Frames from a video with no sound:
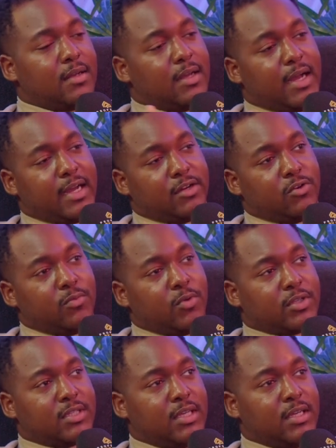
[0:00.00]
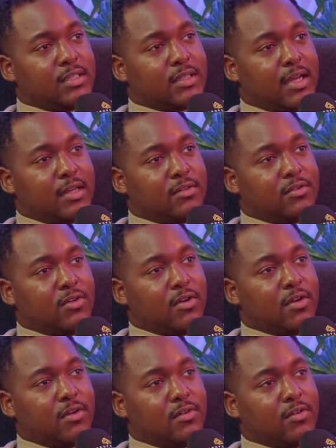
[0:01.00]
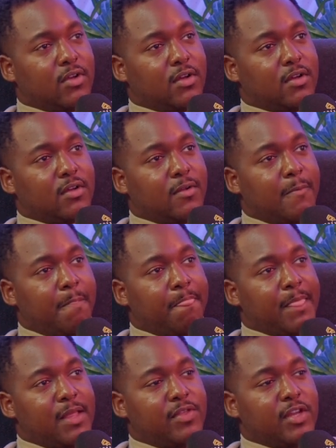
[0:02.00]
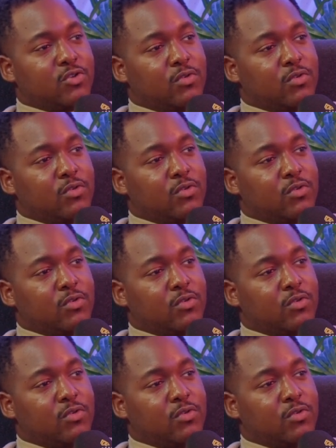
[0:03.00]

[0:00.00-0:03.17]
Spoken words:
and Luminosity is like the digital